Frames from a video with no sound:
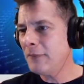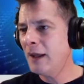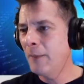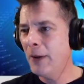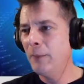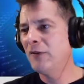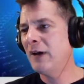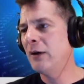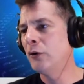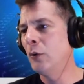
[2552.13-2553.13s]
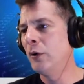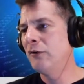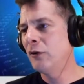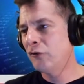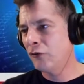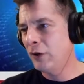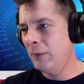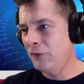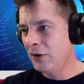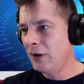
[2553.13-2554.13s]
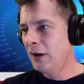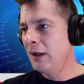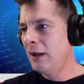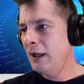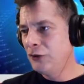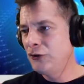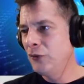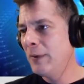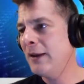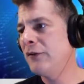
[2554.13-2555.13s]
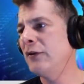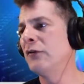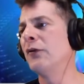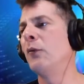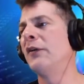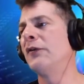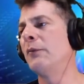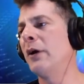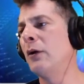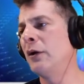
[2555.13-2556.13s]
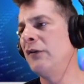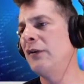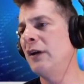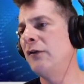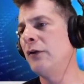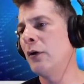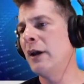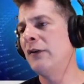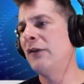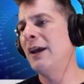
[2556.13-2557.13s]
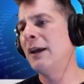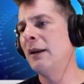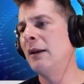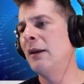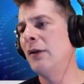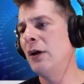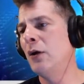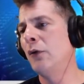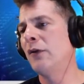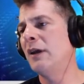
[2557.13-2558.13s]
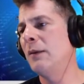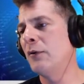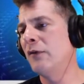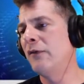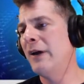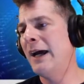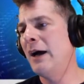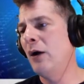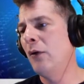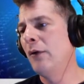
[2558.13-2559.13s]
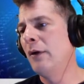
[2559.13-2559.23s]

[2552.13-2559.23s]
A paper titled Going to Extremes, issued by the Center for Western Priorities, states Fiore has taken the Oath Keeper vow.